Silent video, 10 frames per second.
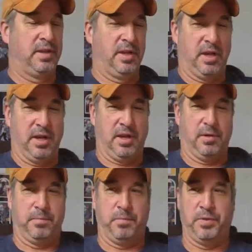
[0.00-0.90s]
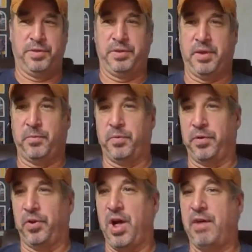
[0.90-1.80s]
One thing that a
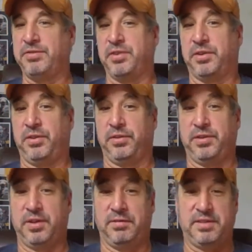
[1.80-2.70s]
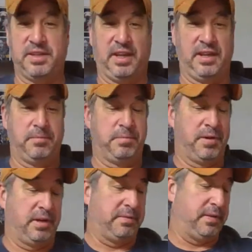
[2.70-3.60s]
lot of us are guilty of is eating
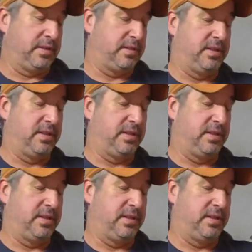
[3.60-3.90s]
breakfast.